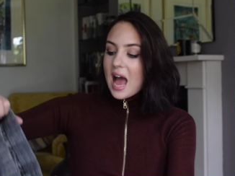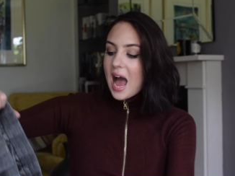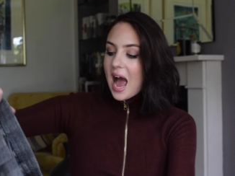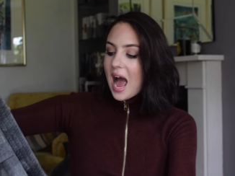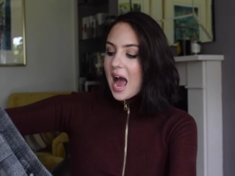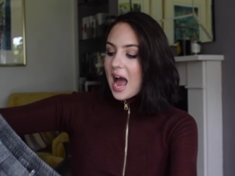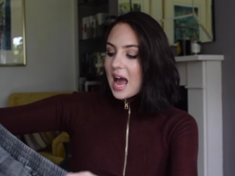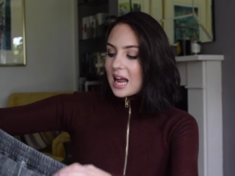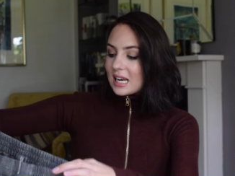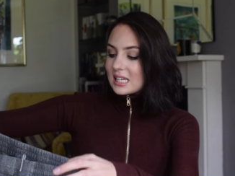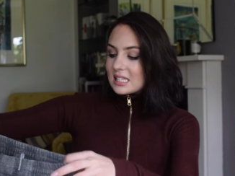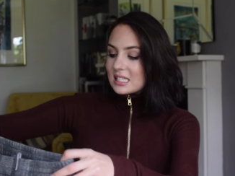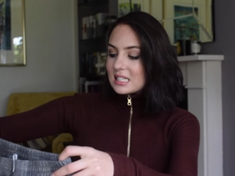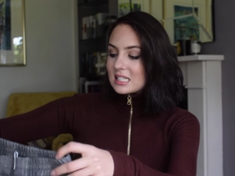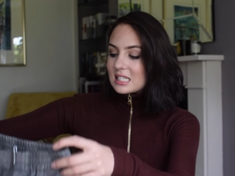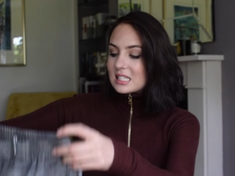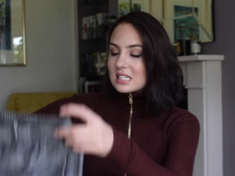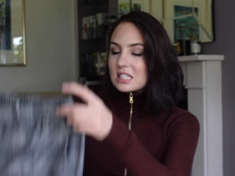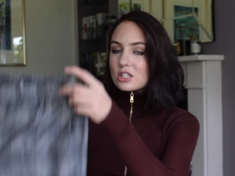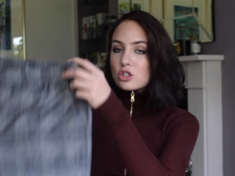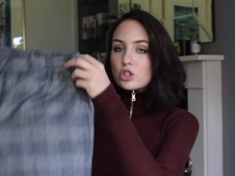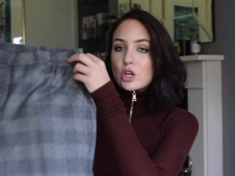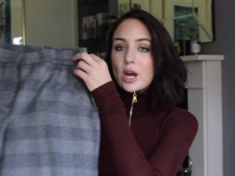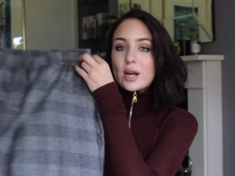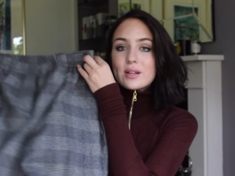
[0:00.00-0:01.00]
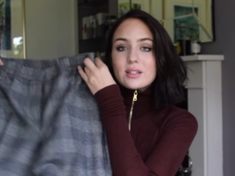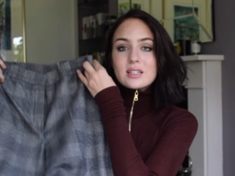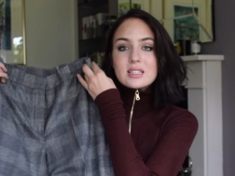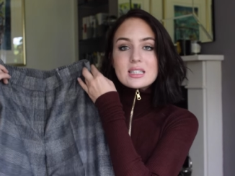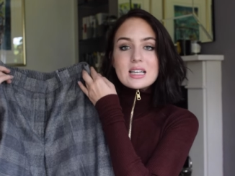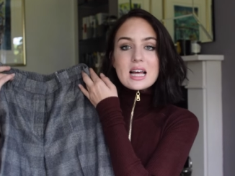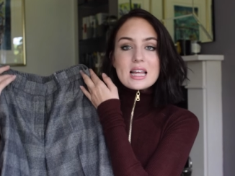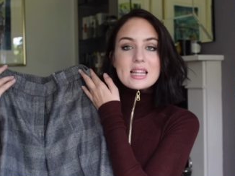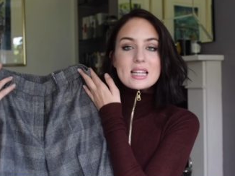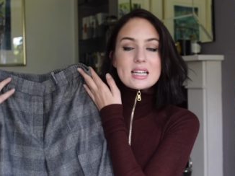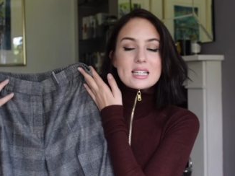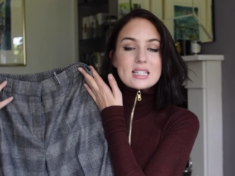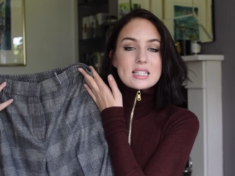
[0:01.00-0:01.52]
and trousers
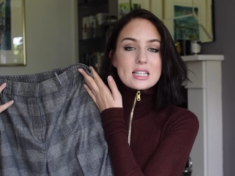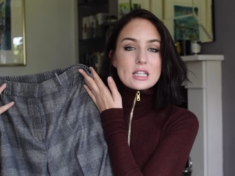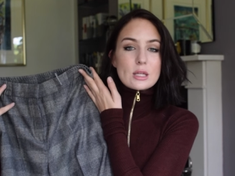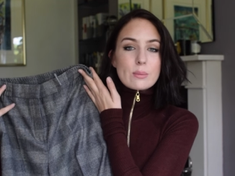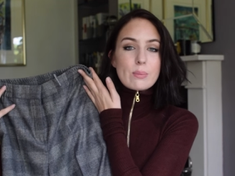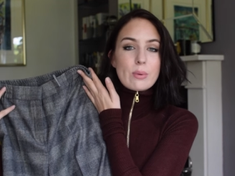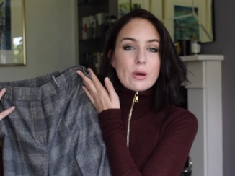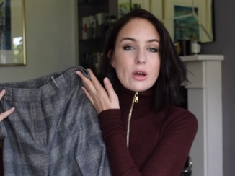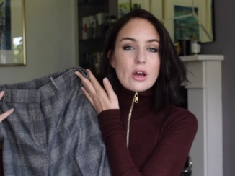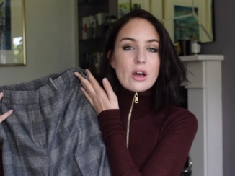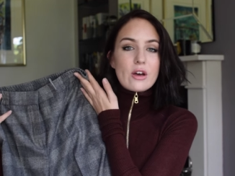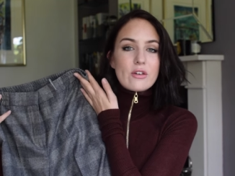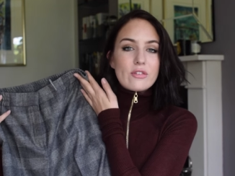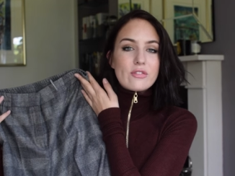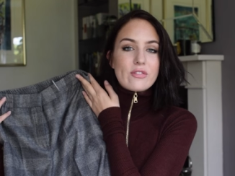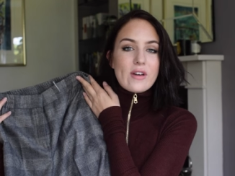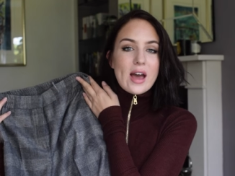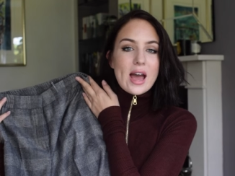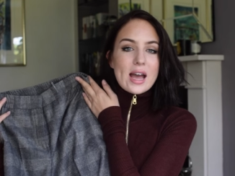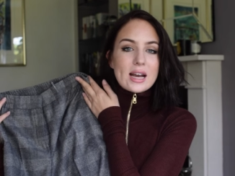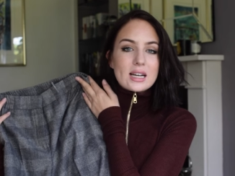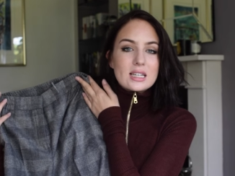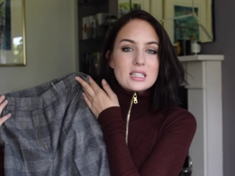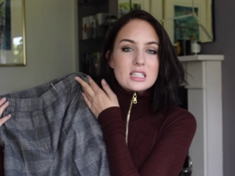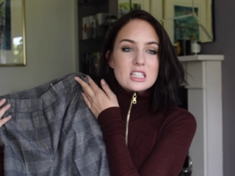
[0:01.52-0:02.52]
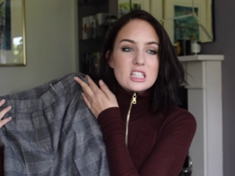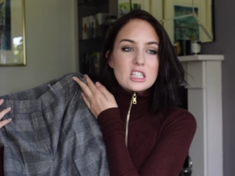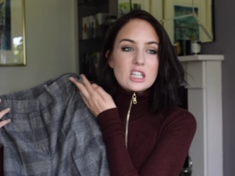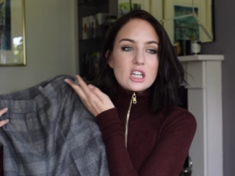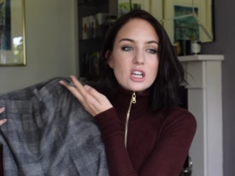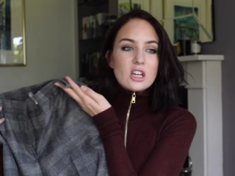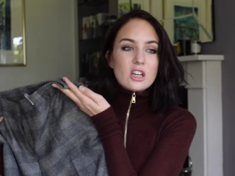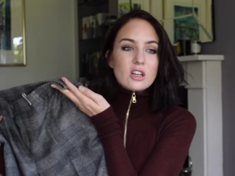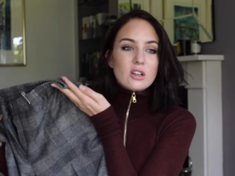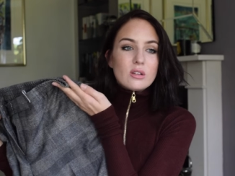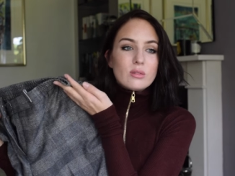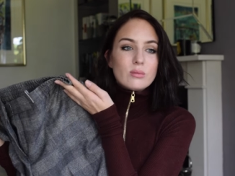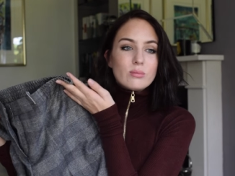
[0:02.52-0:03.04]
like this are the perfect
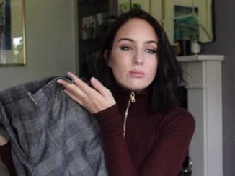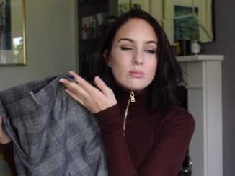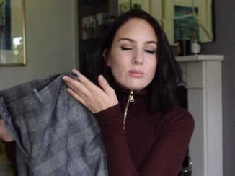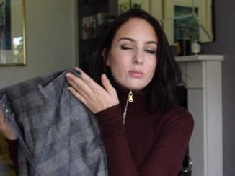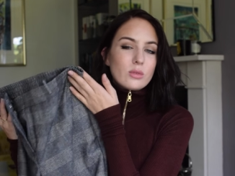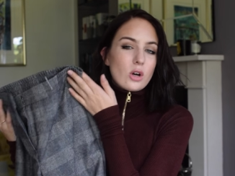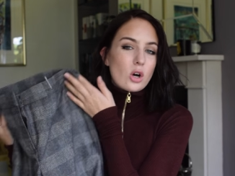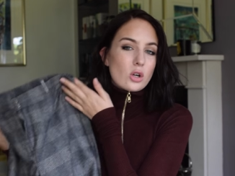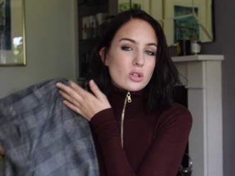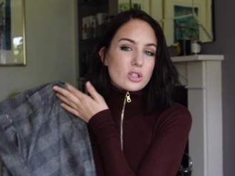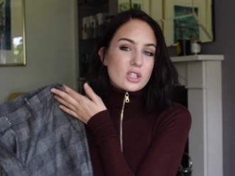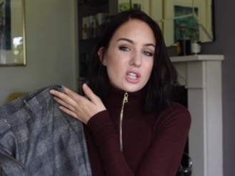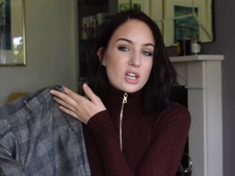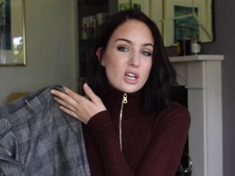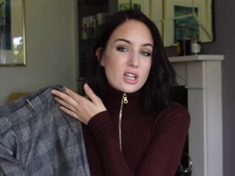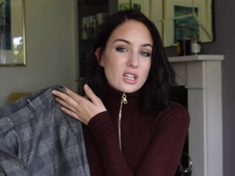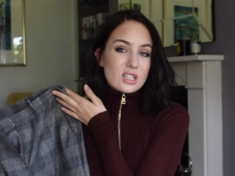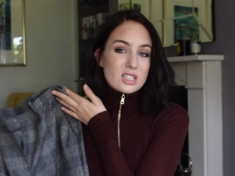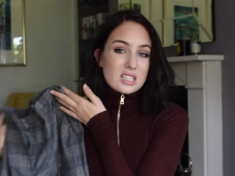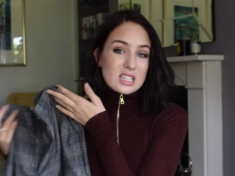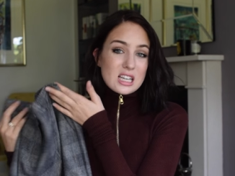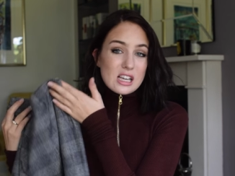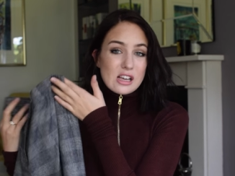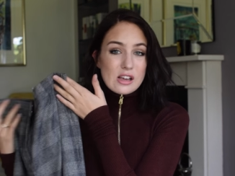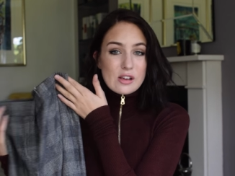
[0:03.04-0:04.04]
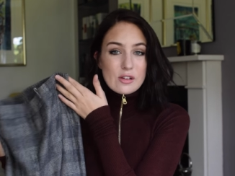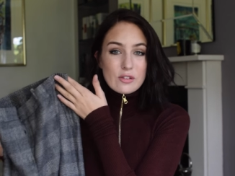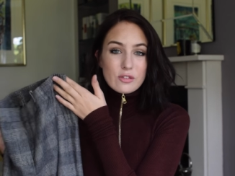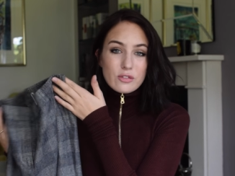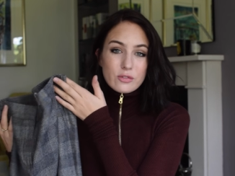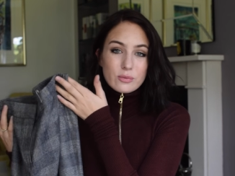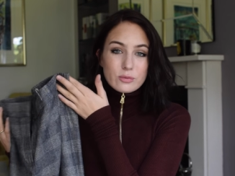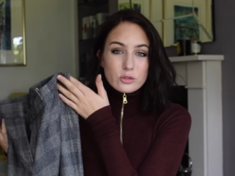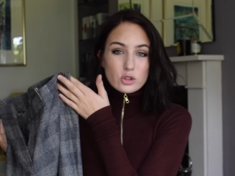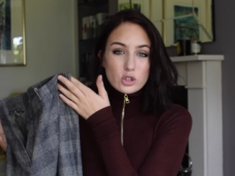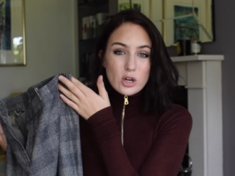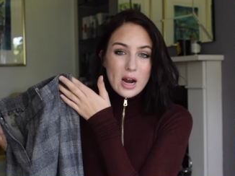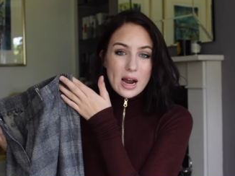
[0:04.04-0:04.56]
alternative
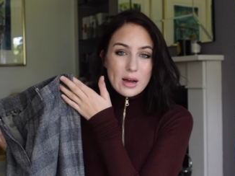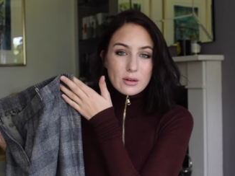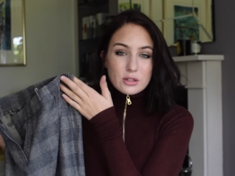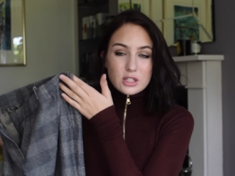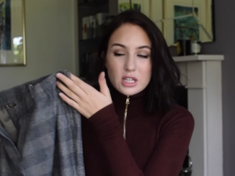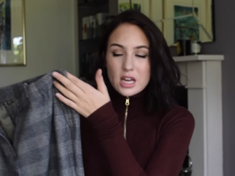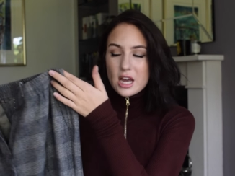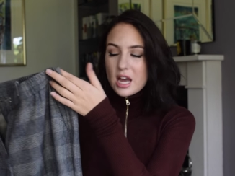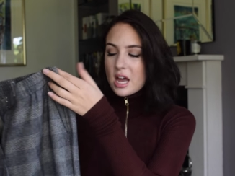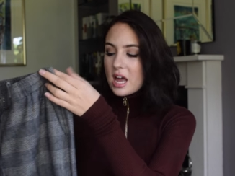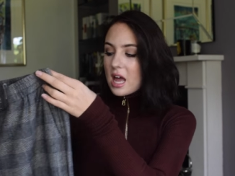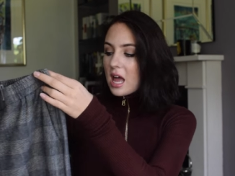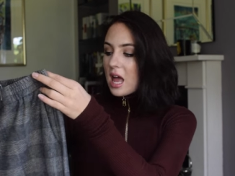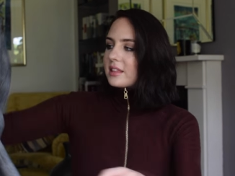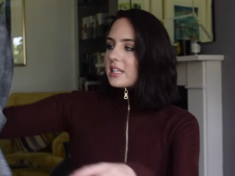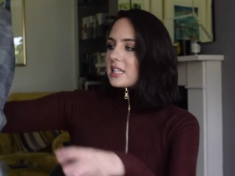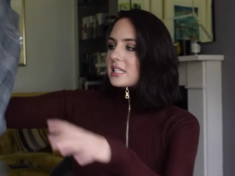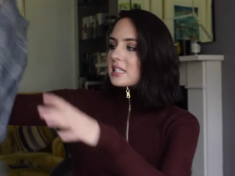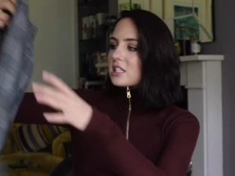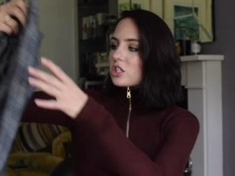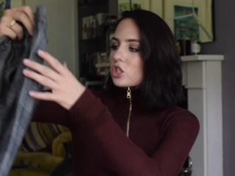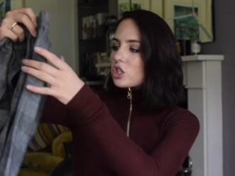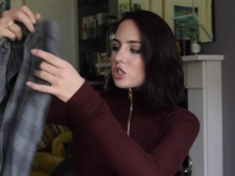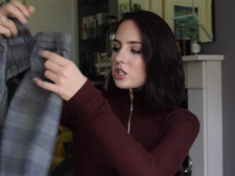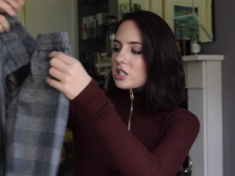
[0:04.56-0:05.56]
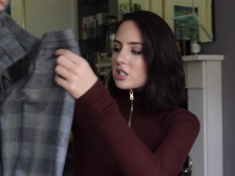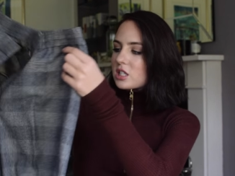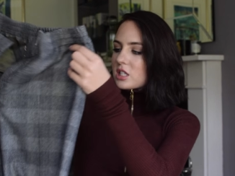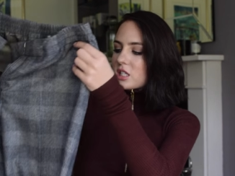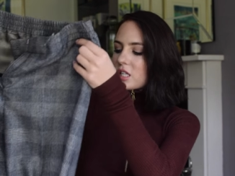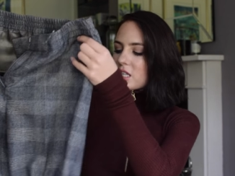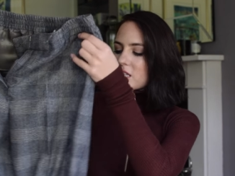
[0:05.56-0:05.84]
trouser. These are just